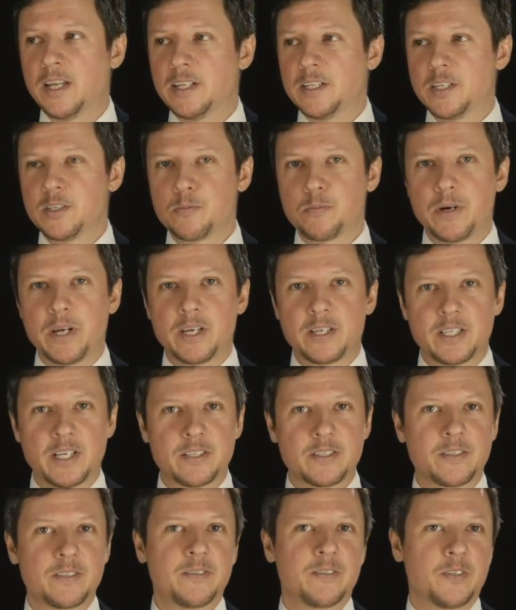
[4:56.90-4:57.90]
This brings
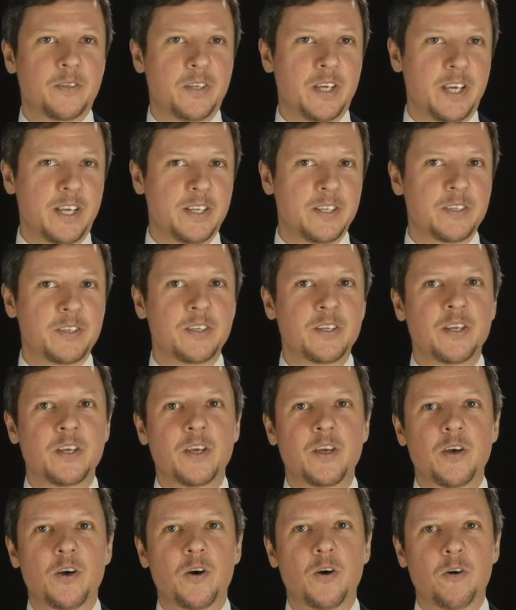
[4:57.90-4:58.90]
us to the end
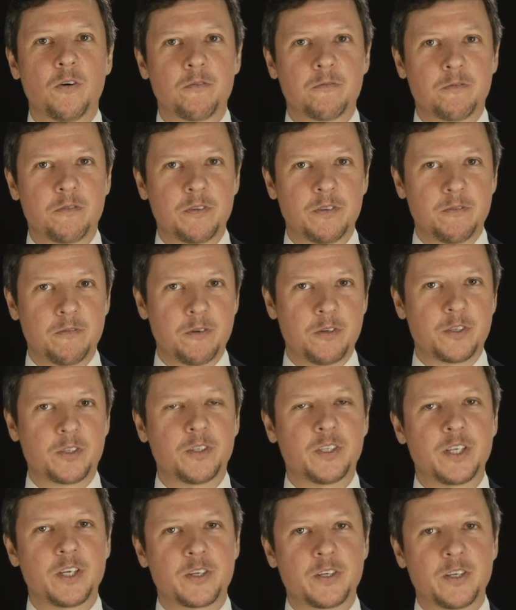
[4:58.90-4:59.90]
of first
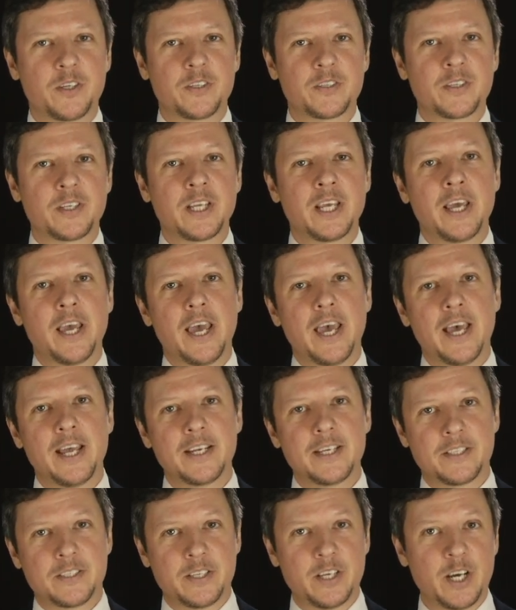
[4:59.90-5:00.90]
conditionals
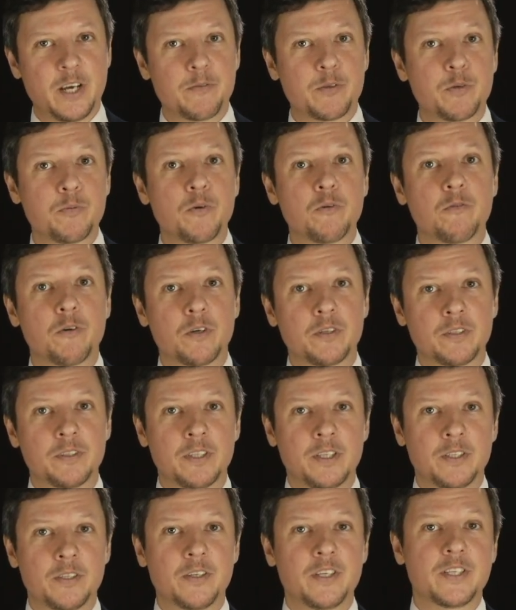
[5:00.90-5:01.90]
and it's time to move on
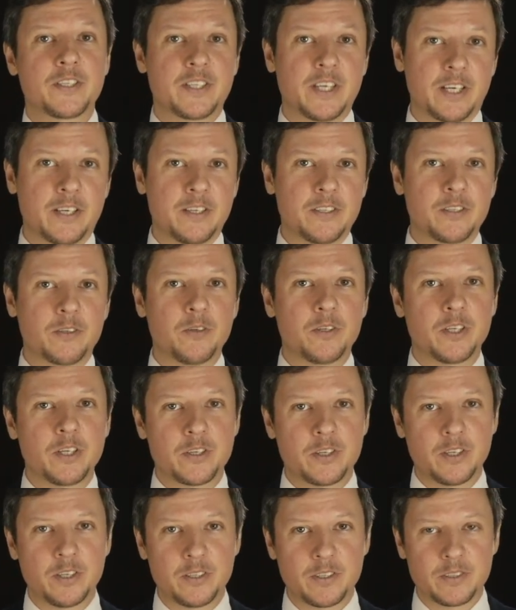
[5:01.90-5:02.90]
to the second
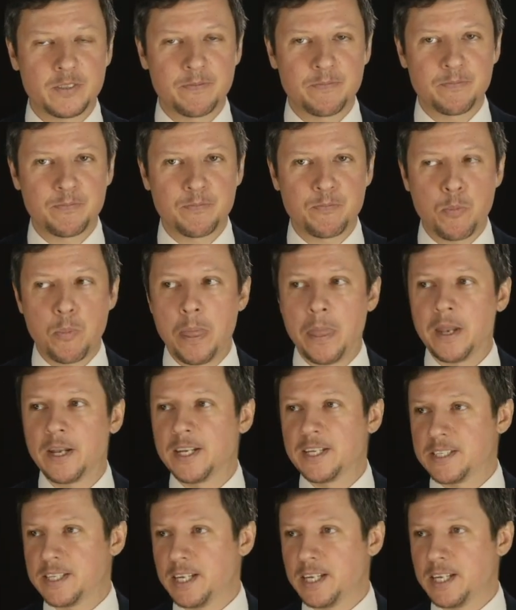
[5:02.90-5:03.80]
conditionals. The